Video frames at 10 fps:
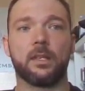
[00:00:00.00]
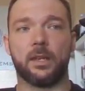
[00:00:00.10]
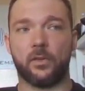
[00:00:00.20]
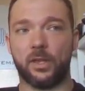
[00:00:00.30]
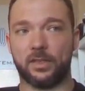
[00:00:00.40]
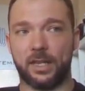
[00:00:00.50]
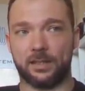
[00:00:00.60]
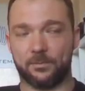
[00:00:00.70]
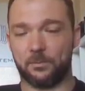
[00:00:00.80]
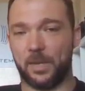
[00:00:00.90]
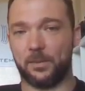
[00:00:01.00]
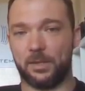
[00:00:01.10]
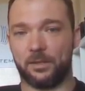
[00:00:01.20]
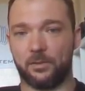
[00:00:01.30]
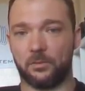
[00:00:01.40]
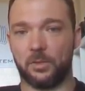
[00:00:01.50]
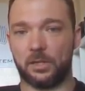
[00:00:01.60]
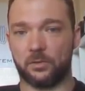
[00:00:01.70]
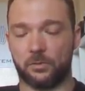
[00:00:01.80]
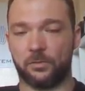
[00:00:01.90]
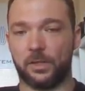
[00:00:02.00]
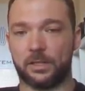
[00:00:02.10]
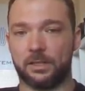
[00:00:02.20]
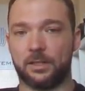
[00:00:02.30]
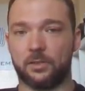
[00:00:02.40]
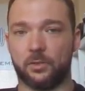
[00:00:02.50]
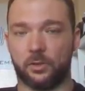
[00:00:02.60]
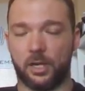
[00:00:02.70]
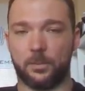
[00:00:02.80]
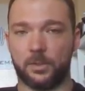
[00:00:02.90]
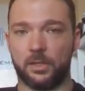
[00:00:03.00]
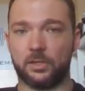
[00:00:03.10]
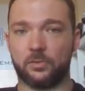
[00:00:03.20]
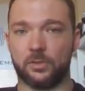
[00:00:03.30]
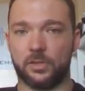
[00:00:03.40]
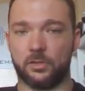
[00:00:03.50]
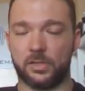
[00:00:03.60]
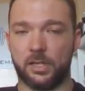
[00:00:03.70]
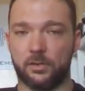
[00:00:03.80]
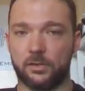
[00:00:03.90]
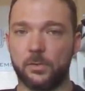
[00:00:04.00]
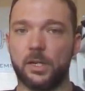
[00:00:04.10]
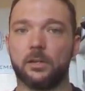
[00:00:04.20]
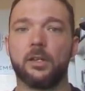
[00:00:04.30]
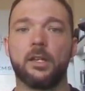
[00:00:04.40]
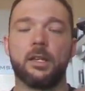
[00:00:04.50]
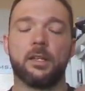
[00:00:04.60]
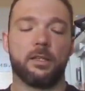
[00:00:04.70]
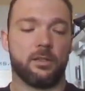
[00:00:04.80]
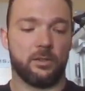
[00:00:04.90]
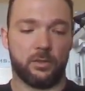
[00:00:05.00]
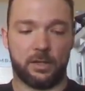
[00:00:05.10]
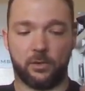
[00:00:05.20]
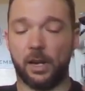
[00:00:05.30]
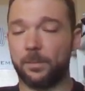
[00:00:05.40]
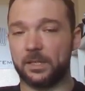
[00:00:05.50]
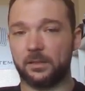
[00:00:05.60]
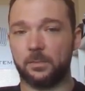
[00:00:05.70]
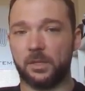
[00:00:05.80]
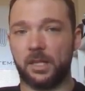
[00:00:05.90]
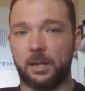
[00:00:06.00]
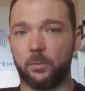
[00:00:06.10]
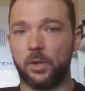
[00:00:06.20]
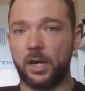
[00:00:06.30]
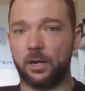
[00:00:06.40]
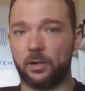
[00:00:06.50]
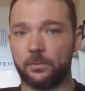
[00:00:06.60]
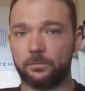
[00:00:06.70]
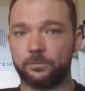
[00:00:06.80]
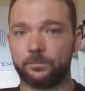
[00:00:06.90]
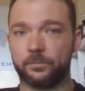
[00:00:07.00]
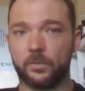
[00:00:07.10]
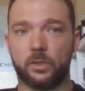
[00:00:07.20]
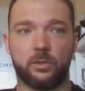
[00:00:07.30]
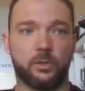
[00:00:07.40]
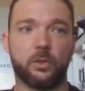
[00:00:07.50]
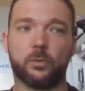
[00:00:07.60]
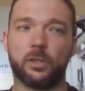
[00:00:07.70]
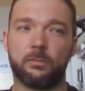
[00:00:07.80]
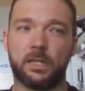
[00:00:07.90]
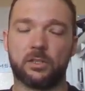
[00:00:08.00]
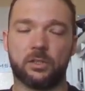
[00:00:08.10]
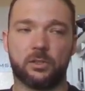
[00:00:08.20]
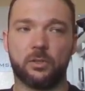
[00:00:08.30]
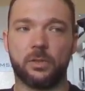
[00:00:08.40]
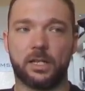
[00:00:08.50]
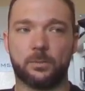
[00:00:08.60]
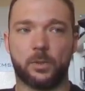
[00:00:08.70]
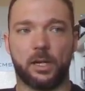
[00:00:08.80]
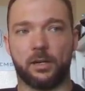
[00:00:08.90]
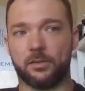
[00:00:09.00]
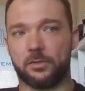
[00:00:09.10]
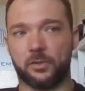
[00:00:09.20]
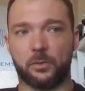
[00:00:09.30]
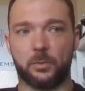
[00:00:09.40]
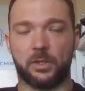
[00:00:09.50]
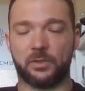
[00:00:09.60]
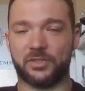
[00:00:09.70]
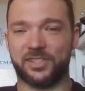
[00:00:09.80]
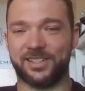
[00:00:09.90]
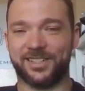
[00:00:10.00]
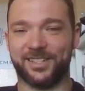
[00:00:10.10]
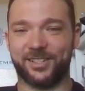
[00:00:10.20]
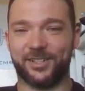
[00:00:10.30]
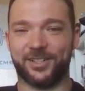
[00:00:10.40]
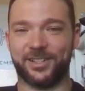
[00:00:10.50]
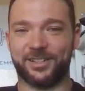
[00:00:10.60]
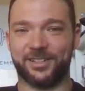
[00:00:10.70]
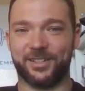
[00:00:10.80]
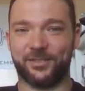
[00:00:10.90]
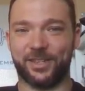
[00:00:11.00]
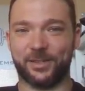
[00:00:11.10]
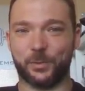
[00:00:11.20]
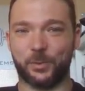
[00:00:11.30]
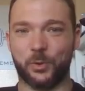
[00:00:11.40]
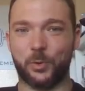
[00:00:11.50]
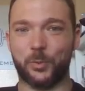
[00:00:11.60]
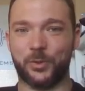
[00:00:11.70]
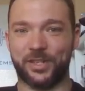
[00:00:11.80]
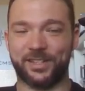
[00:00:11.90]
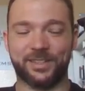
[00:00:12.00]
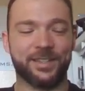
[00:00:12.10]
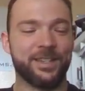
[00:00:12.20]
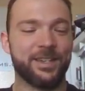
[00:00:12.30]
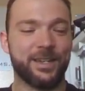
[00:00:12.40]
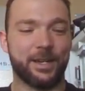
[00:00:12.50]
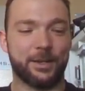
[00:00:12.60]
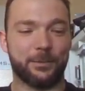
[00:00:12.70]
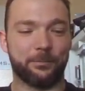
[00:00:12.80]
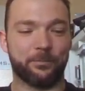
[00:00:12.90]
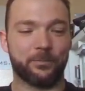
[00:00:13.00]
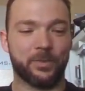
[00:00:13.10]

Now, I think that maybe is reflected in your competition results here as well. You had crappy sleep the night prior. You know, you don't really mention two nights prior, so it'd be interesting to hear uh, if things were normal then. Um,